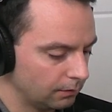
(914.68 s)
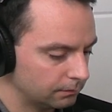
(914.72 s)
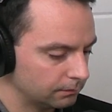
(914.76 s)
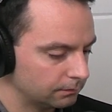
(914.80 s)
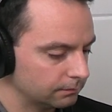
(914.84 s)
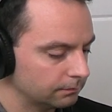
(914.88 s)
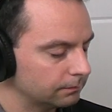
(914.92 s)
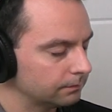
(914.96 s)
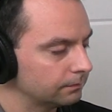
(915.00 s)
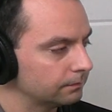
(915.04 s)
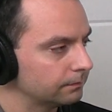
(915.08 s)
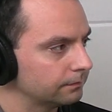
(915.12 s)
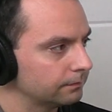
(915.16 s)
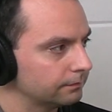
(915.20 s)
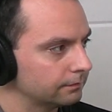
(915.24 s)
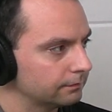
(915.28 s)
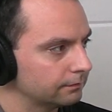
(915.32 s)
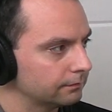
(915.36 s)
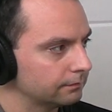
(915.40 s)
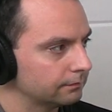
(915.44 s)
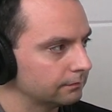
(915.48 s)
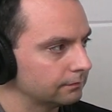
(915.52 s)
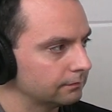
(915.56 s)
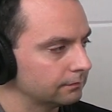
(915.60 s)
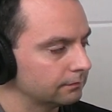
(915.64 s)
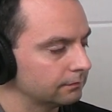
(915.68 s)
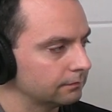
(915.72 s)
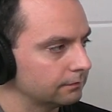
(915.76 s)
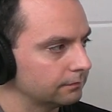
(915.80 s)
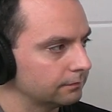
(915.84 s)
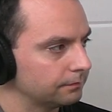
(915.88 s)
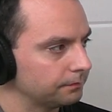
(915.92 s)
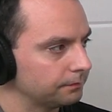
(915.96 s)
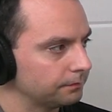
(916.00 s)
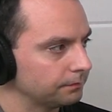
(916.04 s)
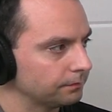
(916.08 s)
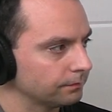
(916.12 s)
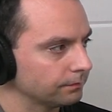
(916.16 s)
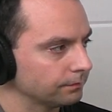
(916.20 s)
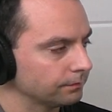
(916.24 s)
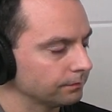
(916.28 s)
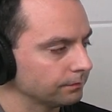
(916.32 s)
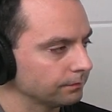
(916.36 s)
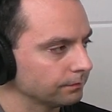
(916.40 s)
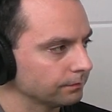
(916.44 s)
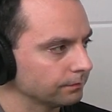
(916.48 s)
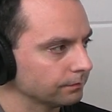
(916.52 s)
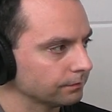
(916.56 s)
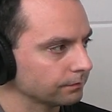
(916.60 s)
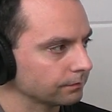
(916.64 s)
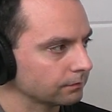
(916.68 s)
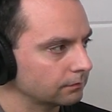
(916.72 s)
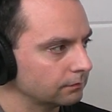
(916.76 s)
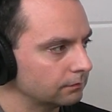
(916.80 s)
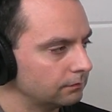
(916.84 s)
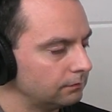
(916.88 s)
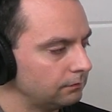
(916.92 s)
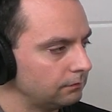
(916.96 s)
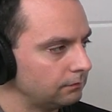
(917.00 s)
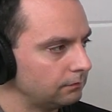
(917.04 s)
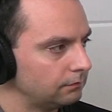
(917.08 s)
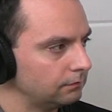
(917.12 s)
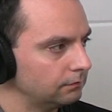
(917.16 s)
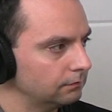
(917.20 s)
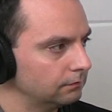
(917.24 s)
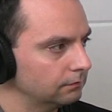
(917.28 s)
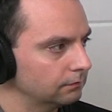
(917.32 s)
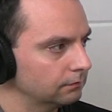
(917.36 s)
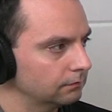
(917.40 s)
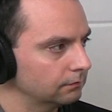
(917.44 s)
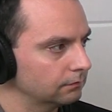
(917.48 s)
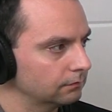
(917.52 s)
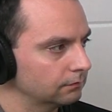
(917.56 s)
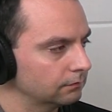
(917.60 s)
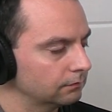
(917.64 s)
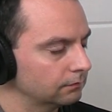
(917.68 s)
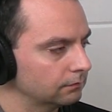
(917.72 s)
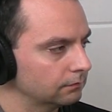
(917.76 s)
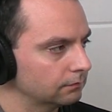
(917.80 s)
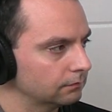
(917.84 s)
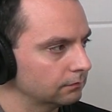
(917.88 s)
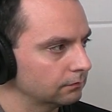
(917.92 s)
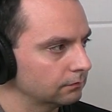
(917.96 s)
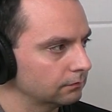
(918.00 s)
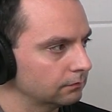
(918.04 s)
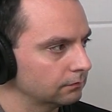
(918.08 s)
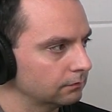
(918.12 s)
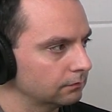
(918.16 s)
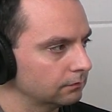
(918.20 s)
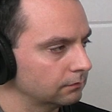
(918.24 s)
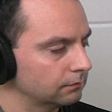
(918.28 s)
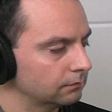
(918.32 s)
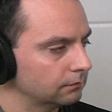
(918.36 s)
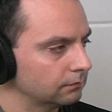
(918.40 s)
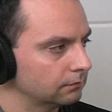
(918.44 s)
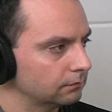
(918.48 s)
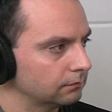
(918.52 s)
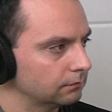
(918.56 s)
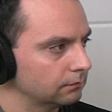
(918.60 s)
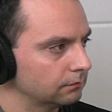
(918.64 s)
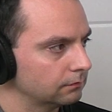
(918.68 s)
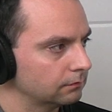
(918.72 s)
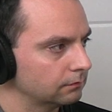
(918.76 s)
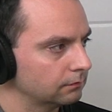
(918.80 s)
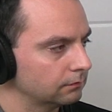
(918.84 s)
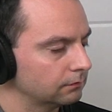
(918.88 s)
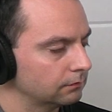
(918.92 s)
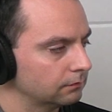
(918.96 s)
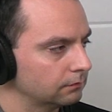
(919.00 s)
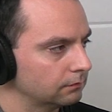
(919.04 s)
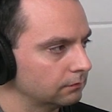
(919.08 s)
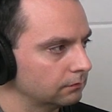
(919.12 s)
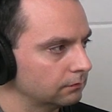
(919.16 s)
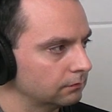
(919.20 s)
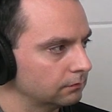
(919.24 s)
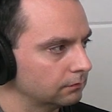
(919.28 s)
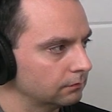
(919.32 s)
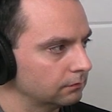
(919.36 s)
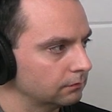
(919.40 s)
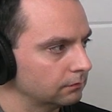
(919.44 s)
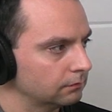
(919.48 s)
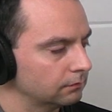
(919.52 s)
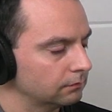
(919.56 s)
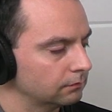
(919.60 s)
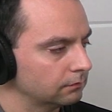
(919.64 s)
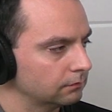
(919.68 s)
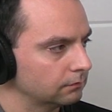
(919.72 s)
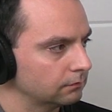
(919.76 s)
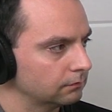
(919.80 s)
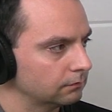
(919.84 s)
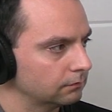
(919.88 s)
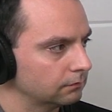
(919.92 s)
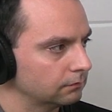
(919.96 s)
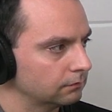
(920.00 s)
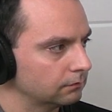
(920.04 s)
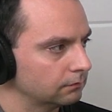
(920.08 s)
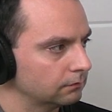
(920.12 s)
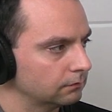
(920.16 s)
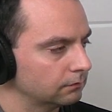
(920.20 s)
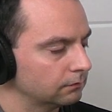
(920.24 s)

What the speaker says: (silent)